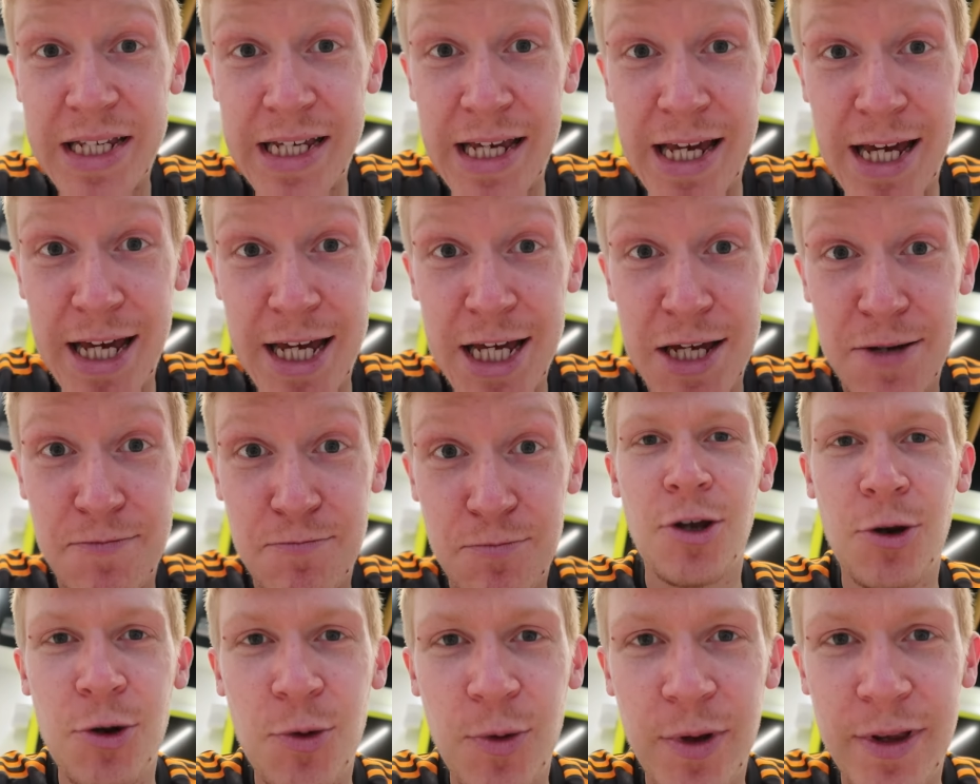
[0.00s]
busy here.
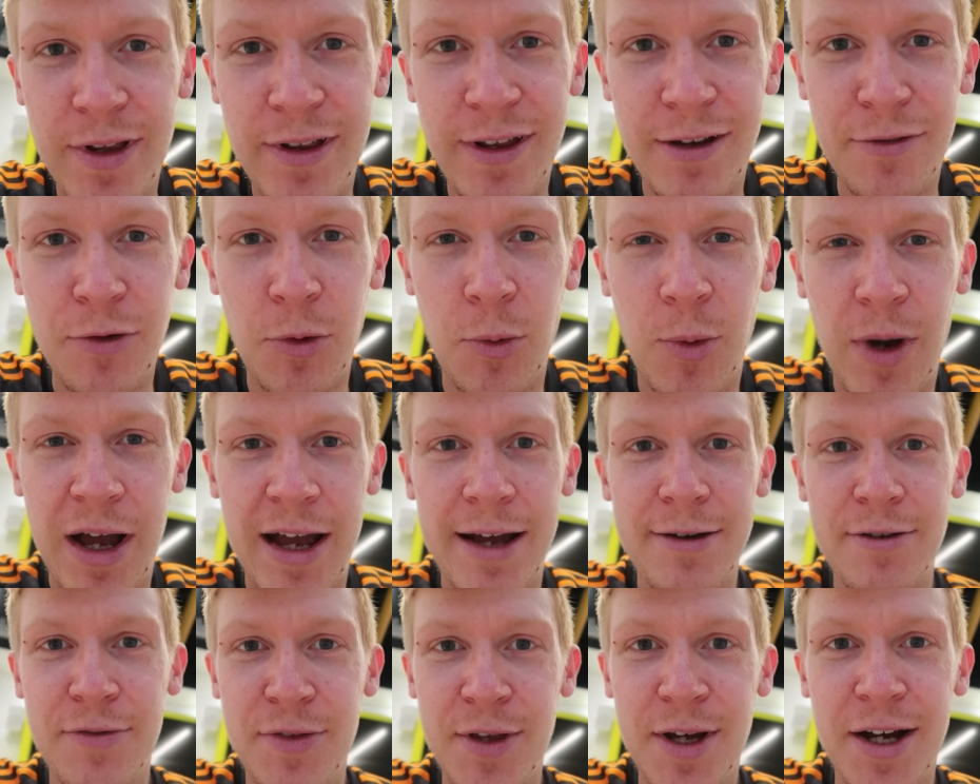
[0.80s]
Don't know whether they're
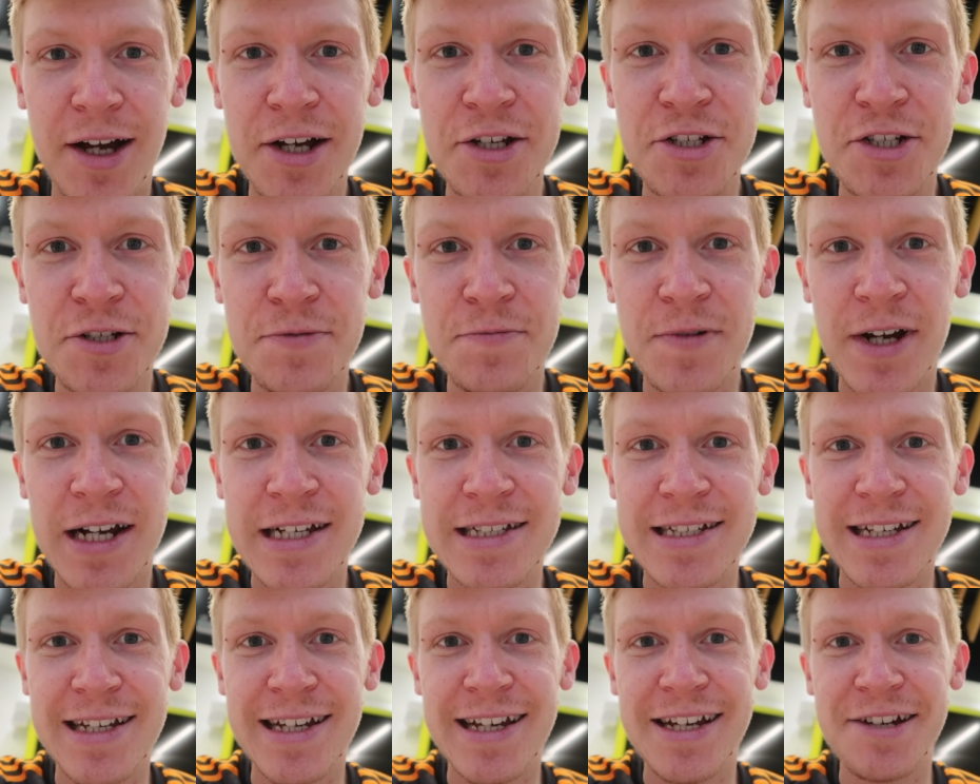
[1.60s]
aware of the hygiene
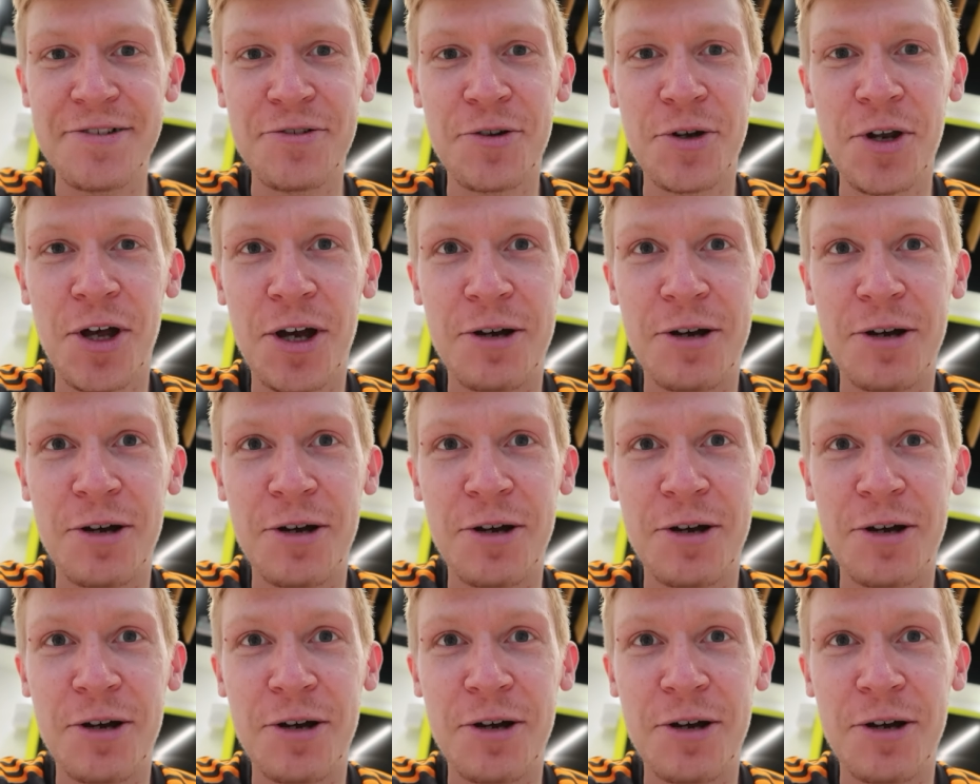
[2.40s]
rating here or